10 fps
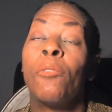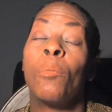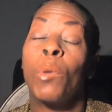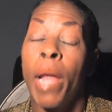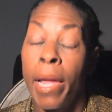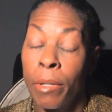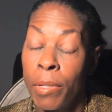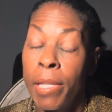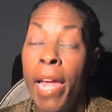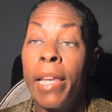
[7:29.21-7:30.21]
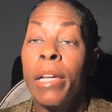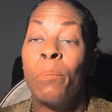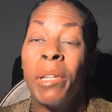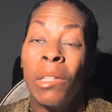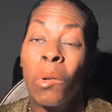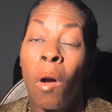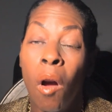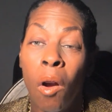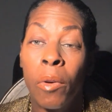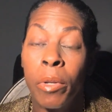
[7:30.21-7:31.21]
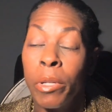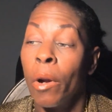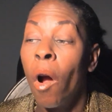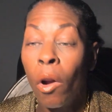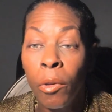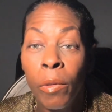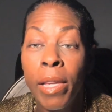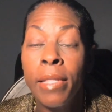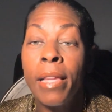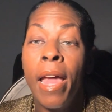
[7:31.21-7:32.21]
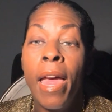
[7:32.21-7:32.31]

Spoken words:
From what I understand, it could be a little hard on your arteries